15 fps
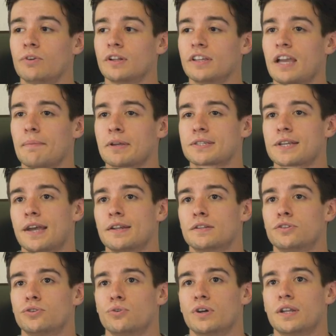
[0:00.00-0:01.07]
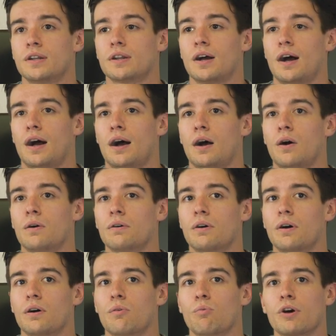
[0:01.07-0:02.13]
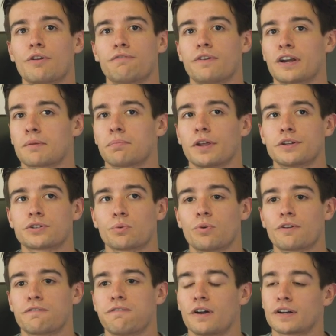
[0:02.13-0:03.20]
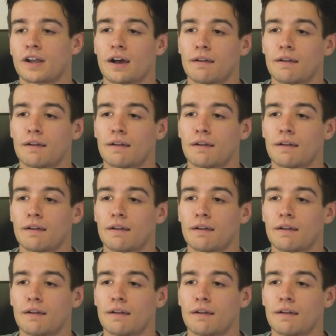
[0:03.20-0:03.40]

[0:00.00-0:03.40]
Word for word: really am excited to do it. Uh, what a fucking pleasure! What a fun